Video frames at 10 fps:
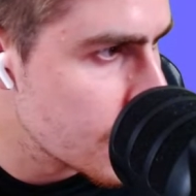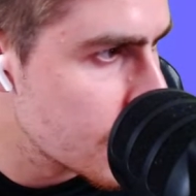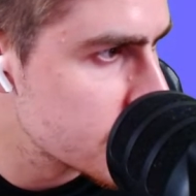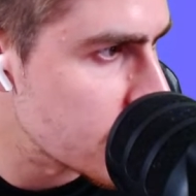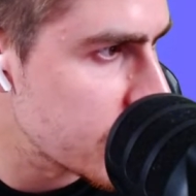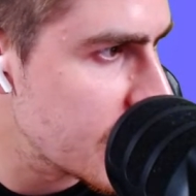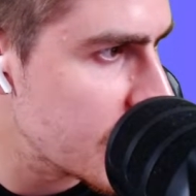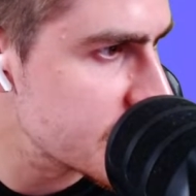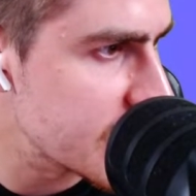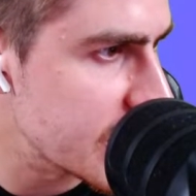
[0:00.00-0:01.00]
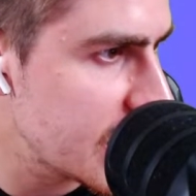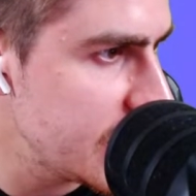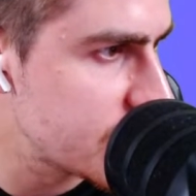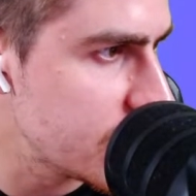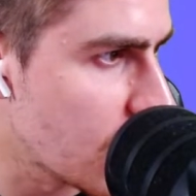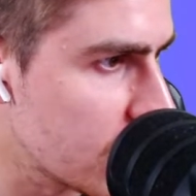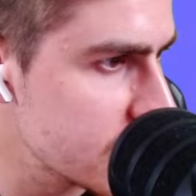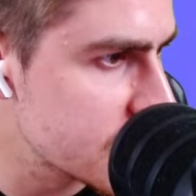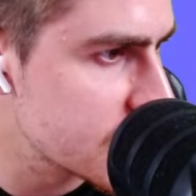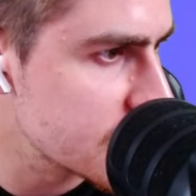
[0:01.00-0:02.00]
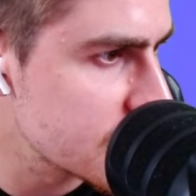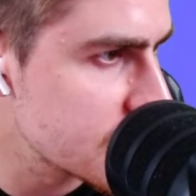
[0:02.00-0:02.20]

So here's the clean sheet odds